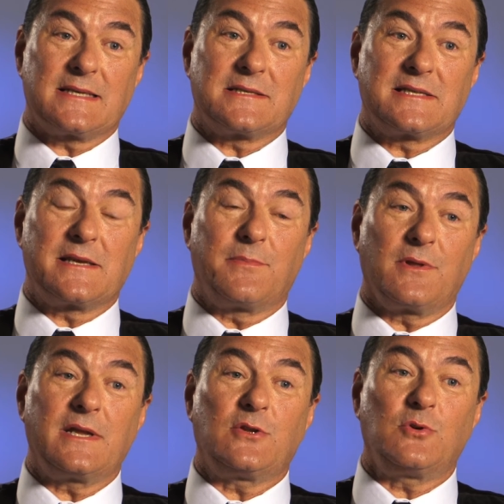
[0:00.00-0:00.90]
is the
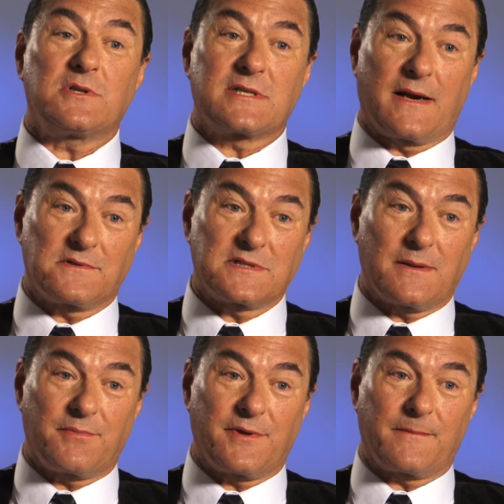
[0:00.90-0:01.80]
ability to discover
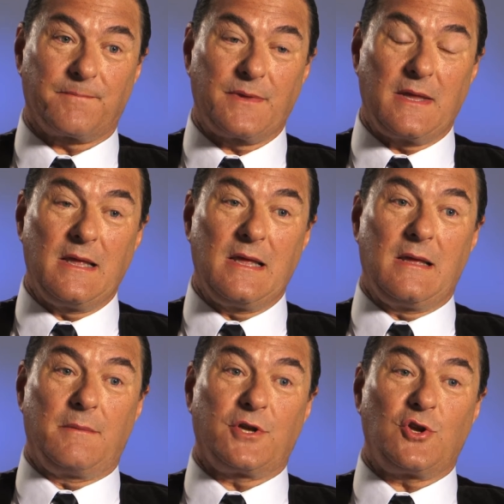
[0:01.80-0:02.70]
something,
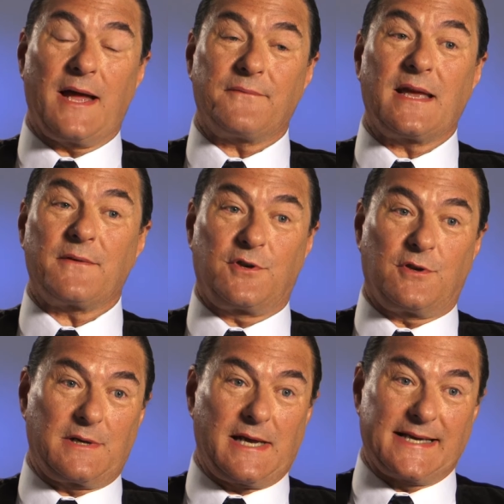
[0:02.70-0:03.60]
but you have to have
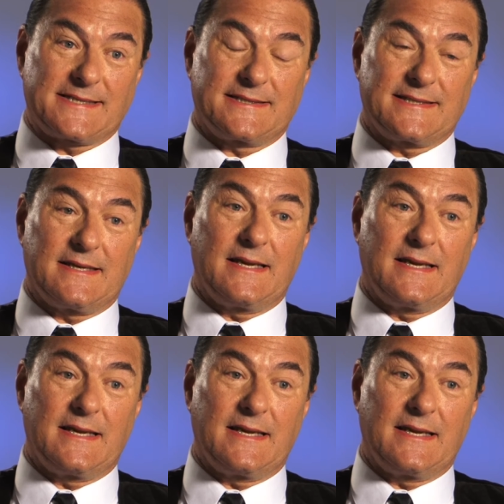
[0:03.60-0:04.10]
curiosity.